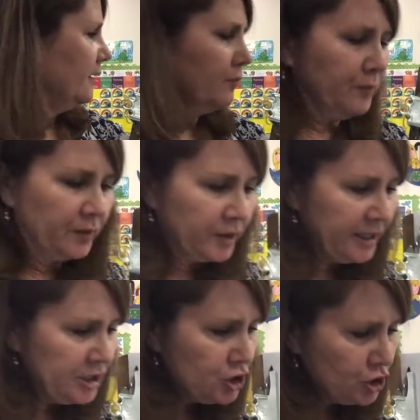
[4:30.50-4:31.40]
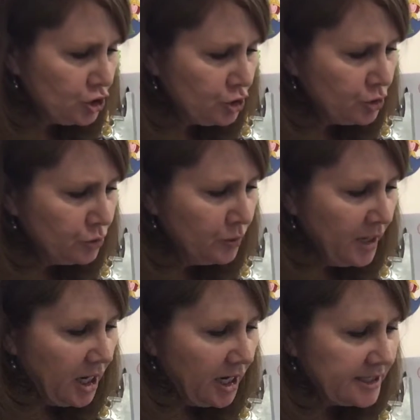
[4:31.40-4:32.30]
we're going to do
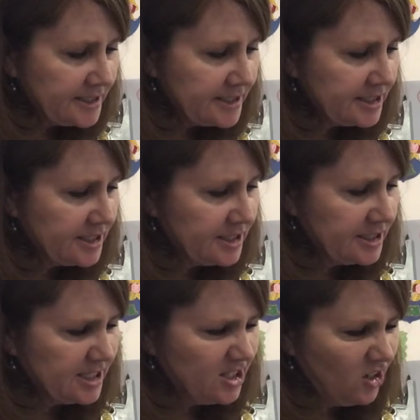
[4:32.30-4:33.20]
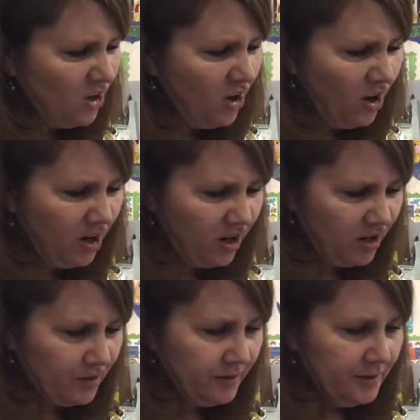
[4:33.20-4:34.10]
a star.